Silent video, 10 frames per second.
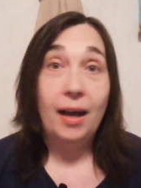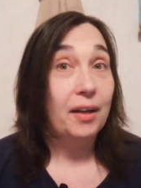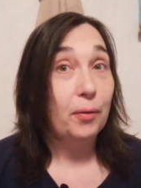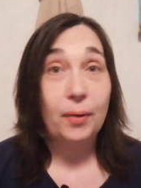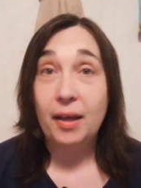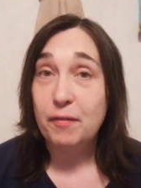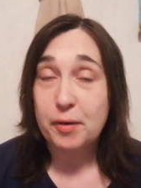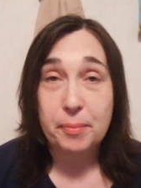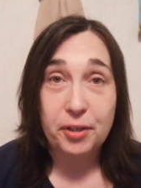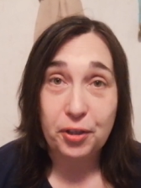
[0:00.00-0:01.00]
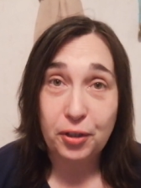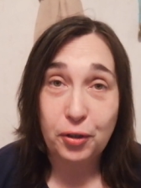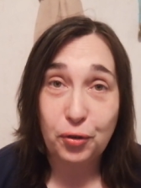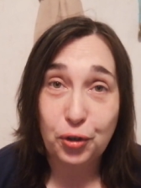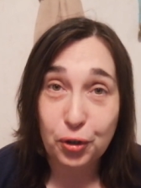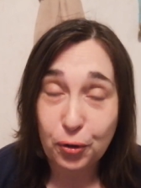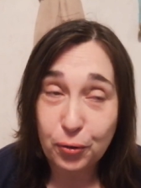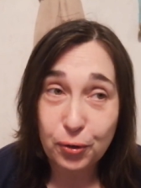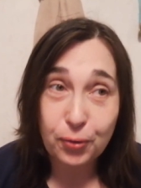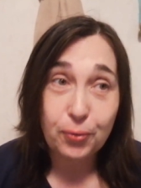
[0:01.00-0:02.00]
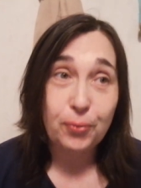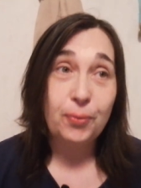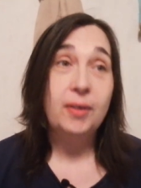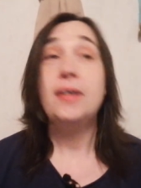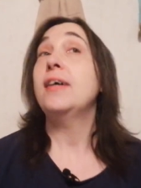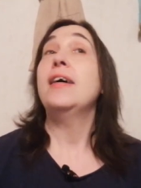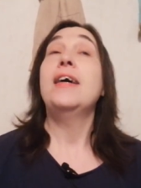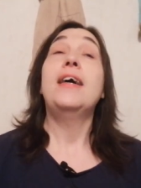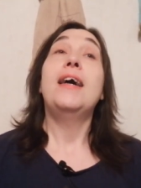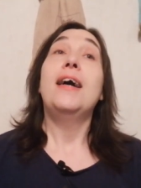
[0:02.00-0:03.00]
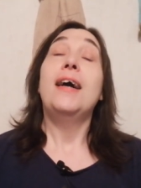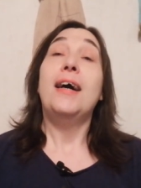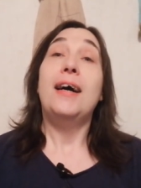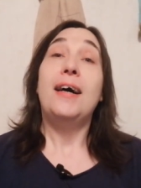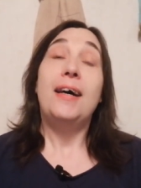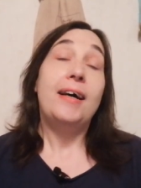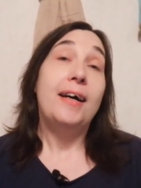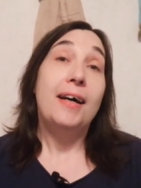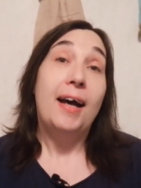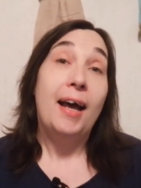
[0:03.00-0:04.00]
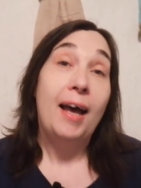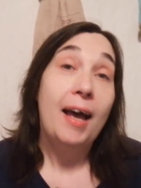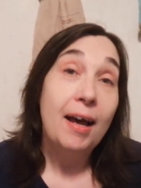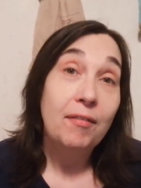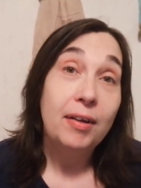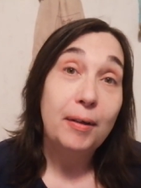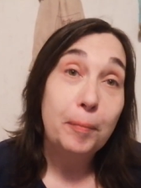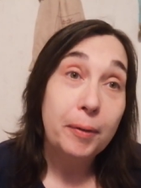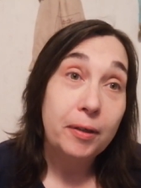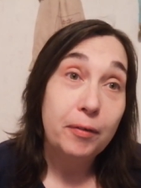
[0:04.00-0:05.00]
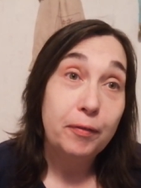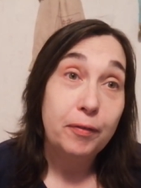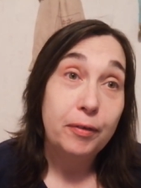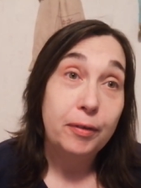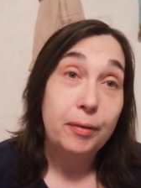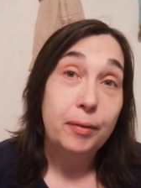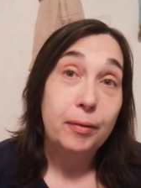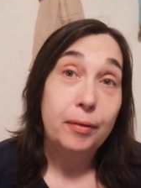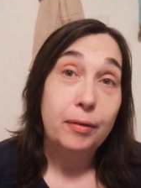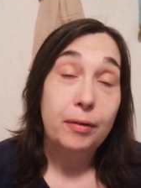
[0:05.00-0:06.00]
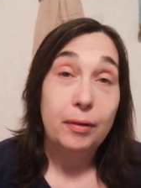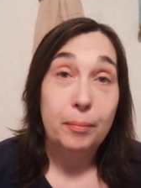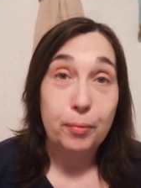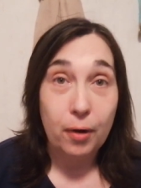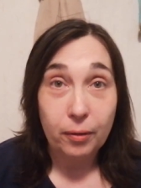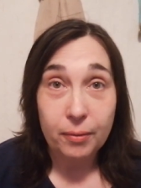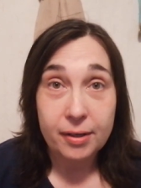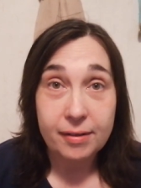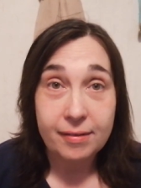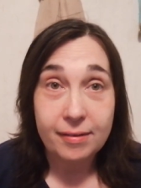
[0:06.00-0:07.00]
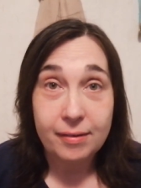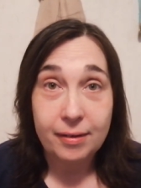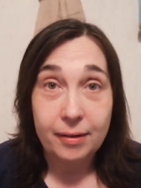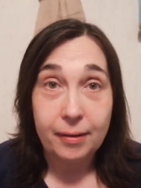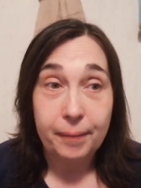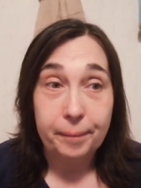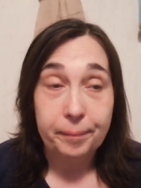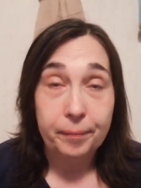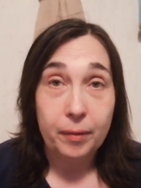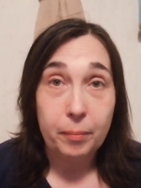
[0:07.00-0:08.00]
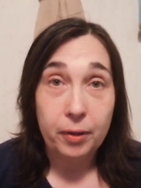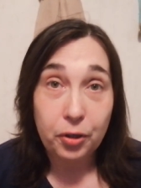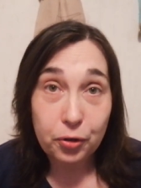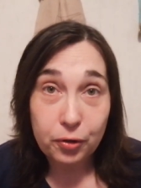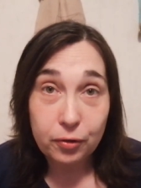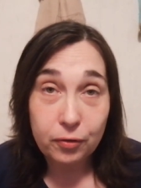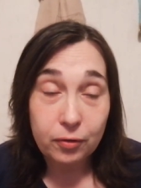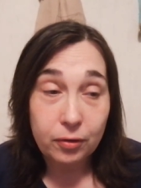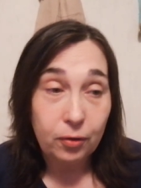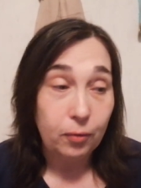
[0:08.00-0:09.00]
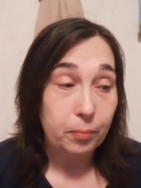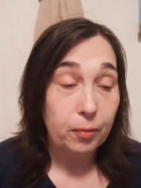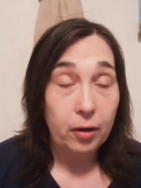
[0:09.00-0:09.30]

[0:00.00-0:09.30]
don't have very much to show you. I have a little bit of progress pictures. No,